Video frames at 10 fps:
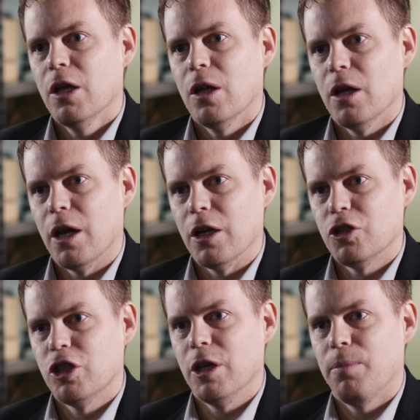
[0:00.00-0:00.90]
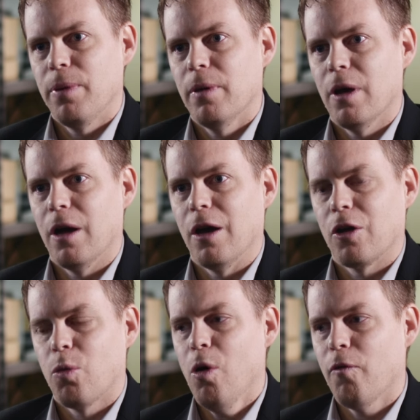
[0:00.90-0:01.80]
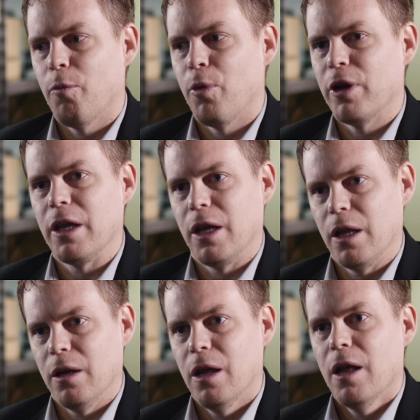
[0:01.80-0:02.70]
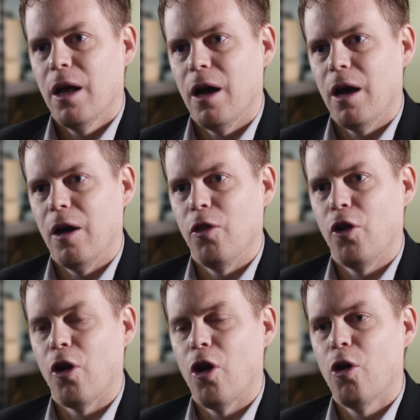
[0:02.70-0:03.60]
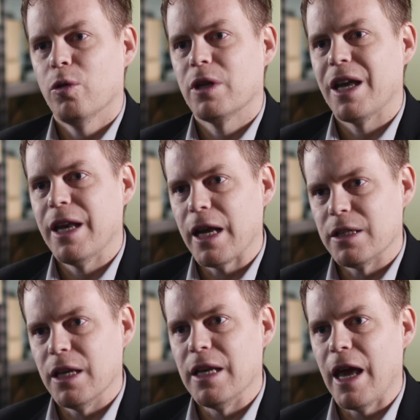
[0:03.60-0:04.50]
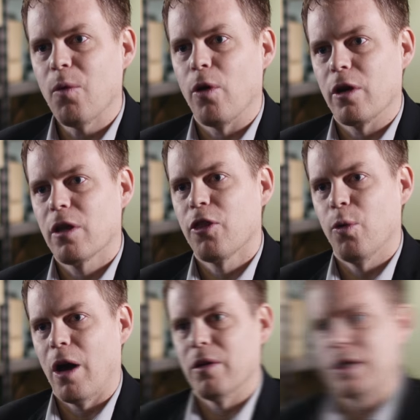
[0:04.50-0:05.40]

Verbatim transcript: Uh, cheap uh, quote for bringing in uh, their own connected network throughout